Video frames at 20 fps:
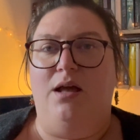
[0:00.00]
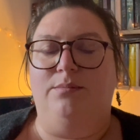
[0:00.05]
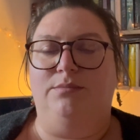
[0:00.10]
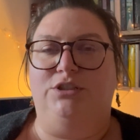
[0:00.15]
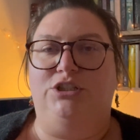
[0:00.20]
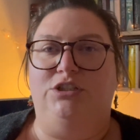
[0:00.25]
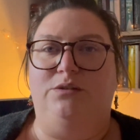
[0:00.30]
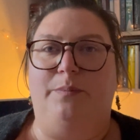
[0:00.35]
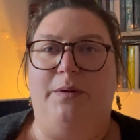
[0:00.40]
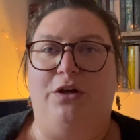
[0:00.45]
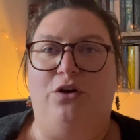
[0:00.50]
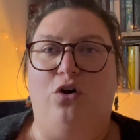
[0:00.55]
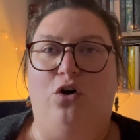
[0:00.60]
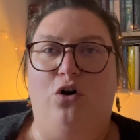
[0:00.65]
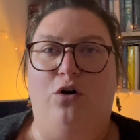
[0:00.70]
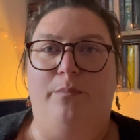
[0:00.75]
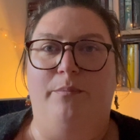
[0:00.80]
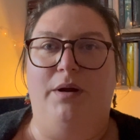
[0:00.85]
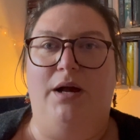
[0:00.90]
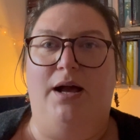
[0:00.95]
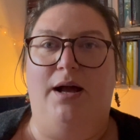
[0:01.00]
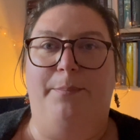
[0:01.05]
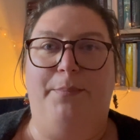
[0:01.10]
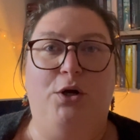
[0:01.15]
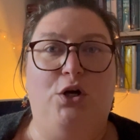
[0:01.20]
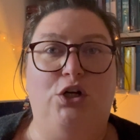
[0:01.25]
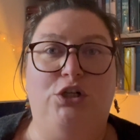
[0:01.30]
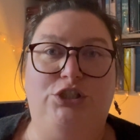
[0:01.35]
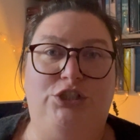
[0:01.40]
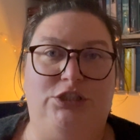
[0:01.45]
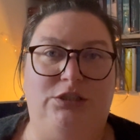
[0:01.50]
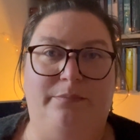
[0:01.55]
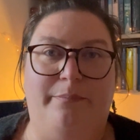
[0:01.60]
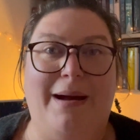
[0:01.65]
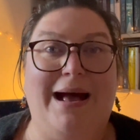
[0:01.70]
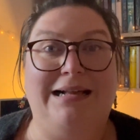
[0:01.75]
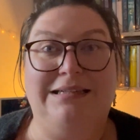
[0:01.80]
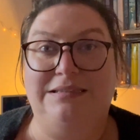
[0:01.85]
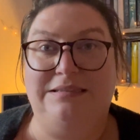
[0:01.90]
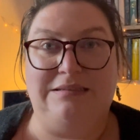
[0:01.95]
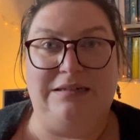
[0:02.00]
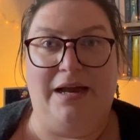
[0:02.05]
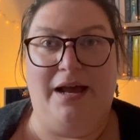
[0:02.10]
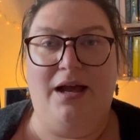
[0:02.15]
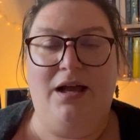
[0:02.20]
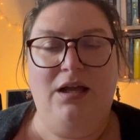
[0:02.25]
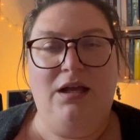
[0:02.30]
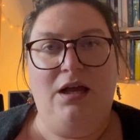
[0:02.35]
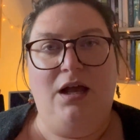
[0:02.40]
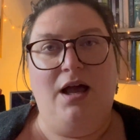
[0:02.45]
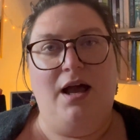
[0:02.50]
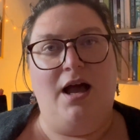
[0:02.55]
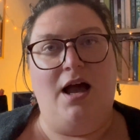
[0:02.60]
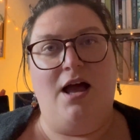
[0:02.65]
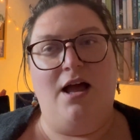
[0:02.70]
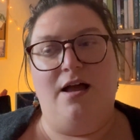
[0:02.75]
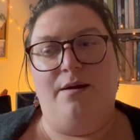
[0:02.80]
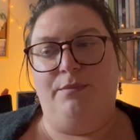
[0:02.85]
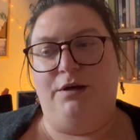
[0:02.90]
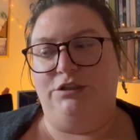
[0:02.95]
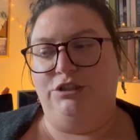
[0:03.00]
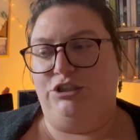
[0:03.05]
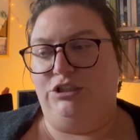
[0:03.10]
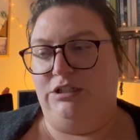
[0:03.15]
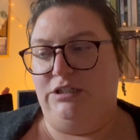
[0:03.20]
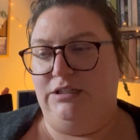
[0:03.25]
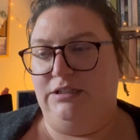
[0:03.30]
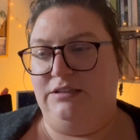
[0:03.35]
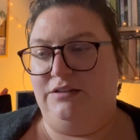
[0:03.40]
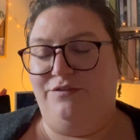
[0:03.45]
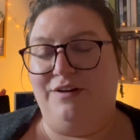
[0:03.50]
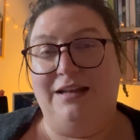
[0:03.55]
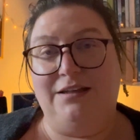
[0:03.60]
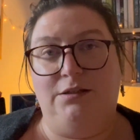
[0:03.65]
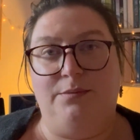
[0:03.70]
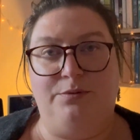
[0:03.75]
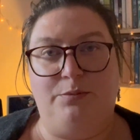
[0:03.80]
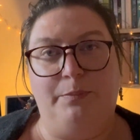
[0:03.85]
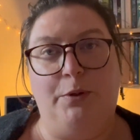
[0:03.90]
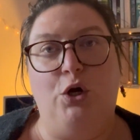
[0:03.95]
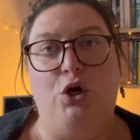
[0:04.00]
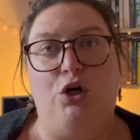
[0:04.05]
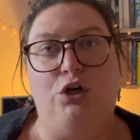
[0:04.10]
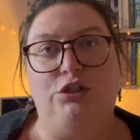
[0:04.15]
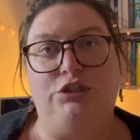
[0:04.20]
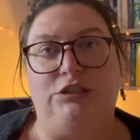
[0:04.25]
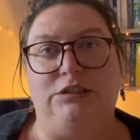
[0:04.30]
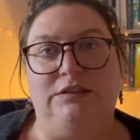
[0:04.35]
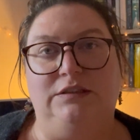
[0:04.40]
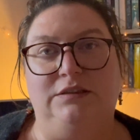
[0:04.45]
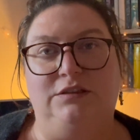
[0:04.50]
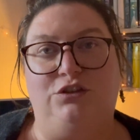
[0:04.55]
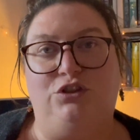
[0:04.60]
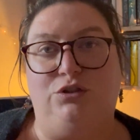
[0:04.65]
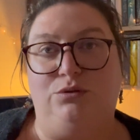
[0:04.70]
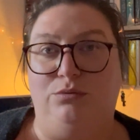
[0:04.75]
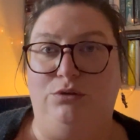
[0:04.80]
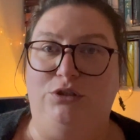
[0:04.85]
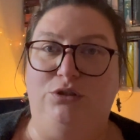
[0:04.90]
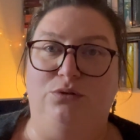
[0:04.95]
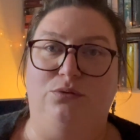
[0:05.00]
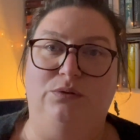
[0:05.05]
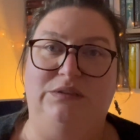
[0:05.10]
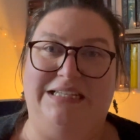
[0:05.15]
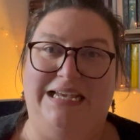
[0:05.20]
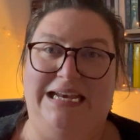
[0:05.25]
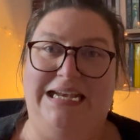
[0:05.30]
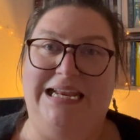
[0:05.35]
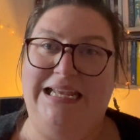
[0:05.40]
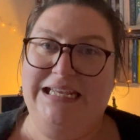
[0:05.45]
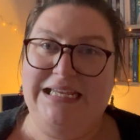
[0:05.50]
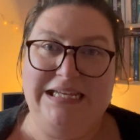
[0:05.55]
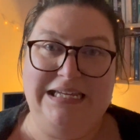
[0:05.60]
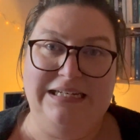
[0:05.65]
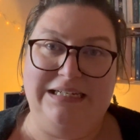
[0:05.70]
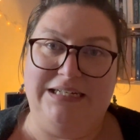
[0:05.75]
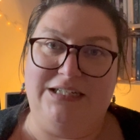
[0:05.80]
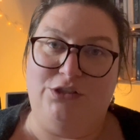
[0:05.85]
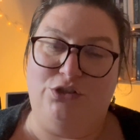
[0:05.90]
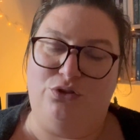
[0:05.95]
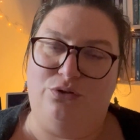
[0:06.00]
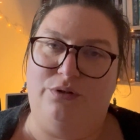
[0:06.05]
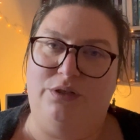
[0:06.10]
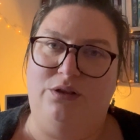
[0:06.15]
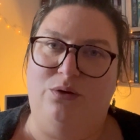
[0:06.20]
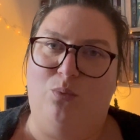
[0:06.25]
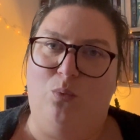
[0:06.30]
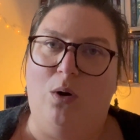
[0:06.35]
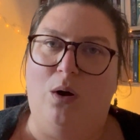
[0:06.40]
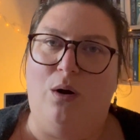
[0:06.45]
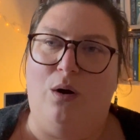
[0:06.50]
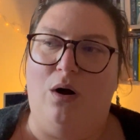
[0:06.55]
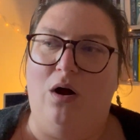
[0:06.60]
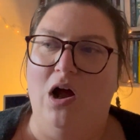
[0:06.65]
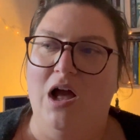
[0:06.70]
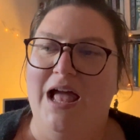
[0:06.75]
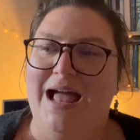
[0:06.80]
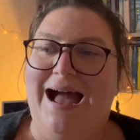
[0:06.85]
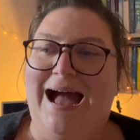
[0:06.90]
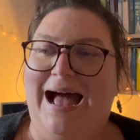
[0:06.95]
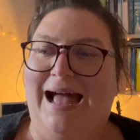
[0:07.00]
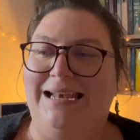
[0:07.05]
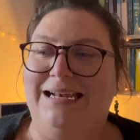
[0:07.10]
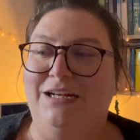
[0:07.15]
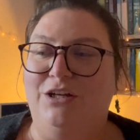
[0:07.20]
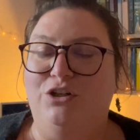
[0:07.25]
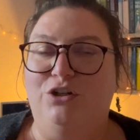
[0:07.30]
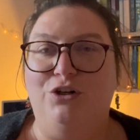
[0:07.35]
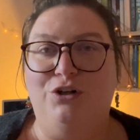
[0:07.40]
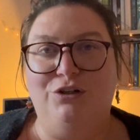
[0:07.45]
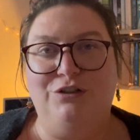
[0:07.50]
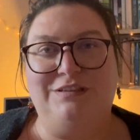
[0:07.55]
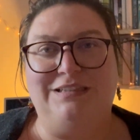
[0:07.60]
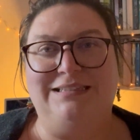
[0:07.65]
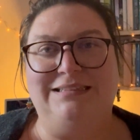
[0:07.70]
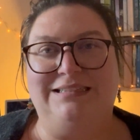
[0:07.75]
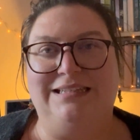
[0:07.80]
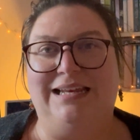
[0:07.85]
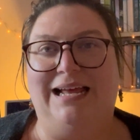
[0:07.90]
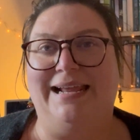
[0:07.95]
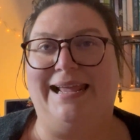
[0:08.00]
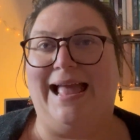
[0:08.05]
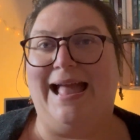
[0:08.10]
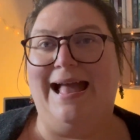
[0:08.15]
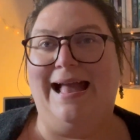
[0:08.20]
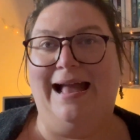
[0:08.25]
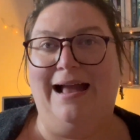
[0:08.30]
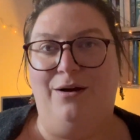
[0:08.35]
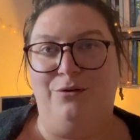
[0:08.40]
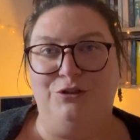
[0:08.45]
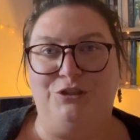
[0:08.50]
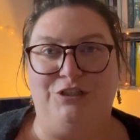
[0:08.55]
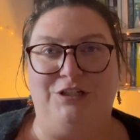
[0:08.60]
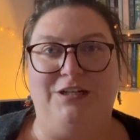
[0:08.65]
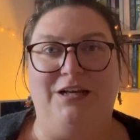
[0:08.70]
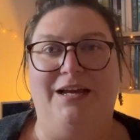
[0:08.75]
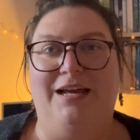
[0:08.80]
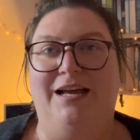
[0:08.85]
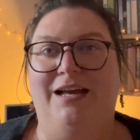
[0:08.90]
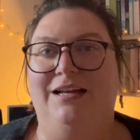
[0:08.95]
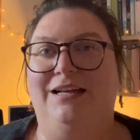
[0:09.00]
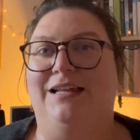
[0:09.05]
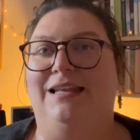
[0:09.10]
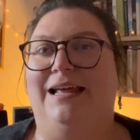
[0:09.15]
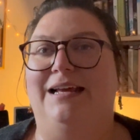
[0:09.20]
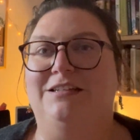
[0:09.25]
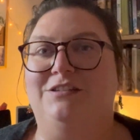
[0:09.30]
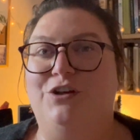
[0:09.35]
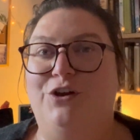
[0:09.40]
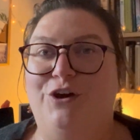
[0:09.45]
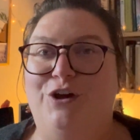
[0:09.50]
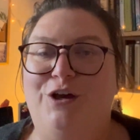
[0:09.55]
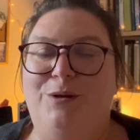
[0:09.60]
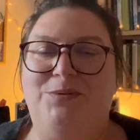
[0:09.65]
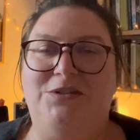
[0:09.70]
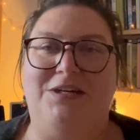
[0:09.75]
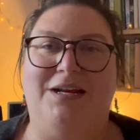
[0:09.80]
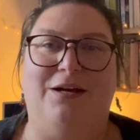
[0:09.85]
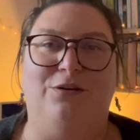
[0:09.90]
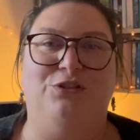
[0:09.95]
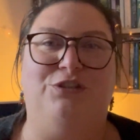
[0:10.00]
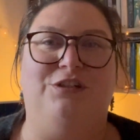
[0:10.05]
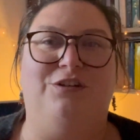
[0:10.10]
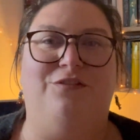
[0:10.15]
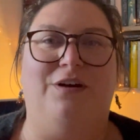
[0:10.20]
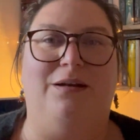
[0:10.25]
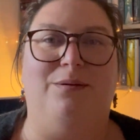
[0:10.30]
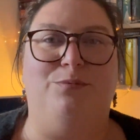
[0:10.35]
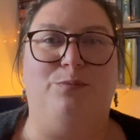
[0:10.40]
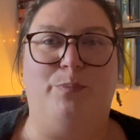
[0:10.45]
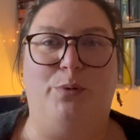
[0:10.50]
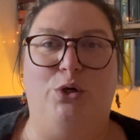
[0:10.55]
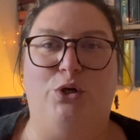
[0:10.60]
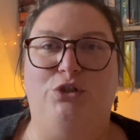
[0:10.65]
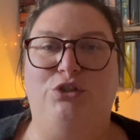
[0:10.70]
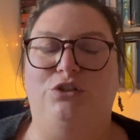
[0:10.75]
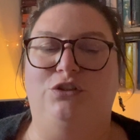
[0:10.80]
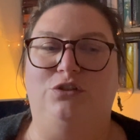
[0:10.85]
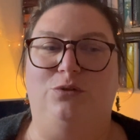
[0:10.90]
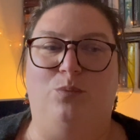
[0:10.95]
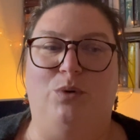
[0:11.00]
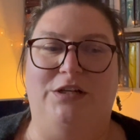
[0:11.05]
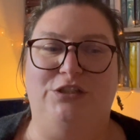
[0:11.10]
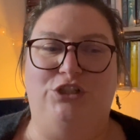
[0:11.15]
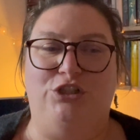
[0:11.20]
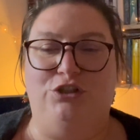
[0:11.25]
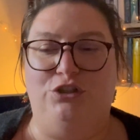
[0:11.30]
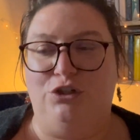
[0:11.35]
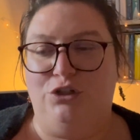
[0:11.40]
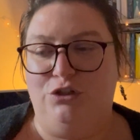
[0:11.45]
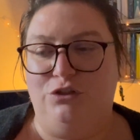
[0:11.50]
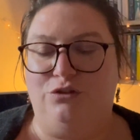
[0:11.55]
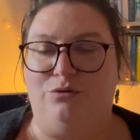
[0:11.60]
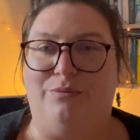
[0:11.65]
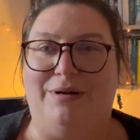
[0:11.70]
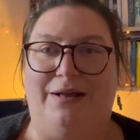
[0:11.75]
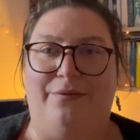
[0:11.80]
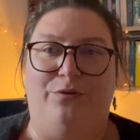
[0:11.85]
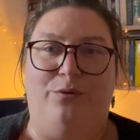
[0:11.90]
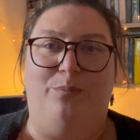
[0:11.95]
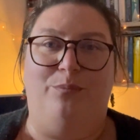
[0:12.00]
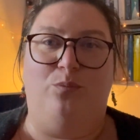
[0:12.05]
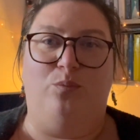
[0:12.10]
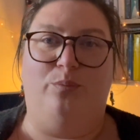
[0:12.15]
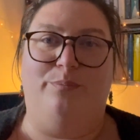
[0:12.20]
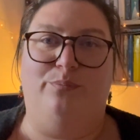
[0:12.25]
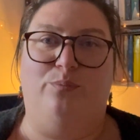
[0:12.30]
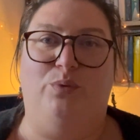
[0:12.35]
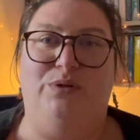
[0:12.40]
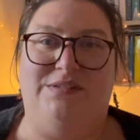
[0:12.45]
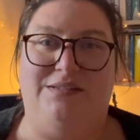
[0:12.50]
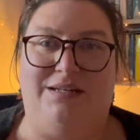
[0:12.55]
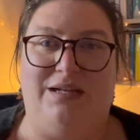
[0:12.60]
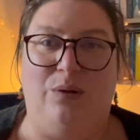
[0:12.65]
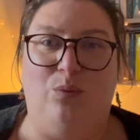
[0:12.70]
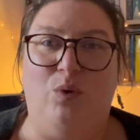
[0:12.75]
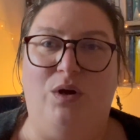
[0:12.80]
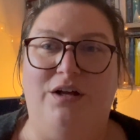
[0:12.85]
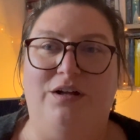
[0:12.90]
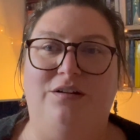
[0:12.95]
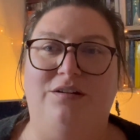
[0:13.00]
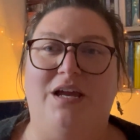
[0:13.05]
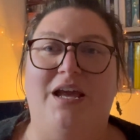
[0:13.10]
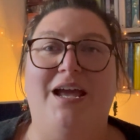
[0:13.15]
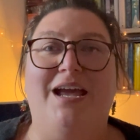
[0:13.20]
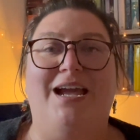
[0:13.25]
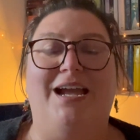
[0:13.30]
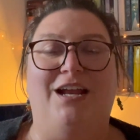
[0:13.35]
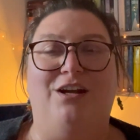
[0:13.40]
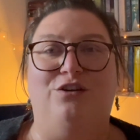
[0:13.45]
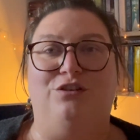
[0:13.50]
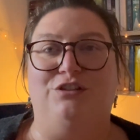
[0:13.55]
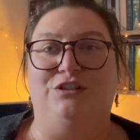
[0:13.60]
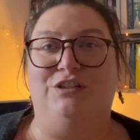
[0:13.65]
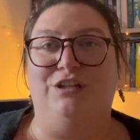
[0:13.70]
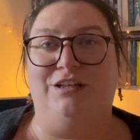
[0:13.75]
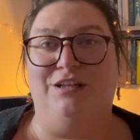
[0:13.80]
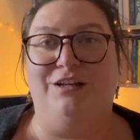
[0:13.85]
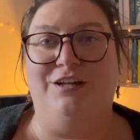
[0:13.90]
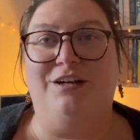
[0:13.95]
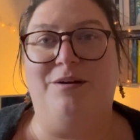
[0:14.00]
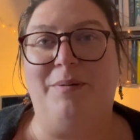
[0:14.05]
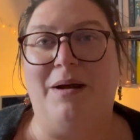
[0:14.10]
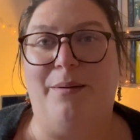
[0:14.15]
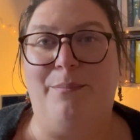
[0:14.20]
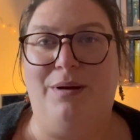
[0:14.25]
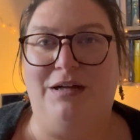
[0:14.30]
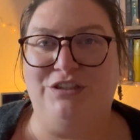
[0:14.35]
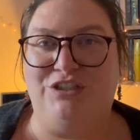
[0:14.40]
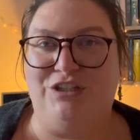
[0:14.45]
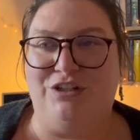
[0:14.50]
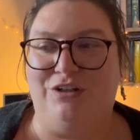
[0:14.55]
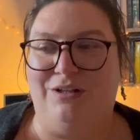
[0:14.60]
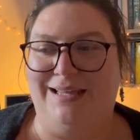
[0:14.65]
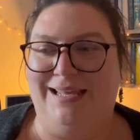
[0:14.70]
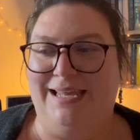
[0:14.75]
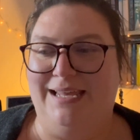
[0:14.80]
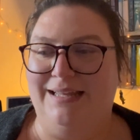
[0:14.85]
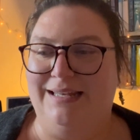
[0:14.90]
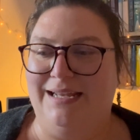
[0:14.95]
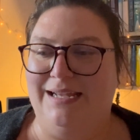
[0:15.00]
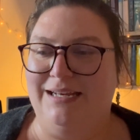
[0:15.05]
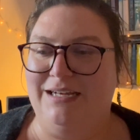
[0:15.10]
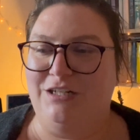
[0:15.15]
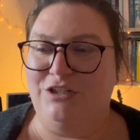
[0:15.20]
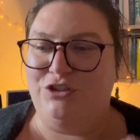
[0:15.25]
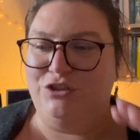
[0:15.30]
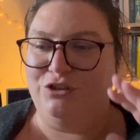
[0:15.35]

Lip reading: She's become a potion master, and she develops potions to use in healing during the war. And it goes into like how she collects herbs and how she develops potions and where she goes around the wizarding world in order to learn about magical healing. And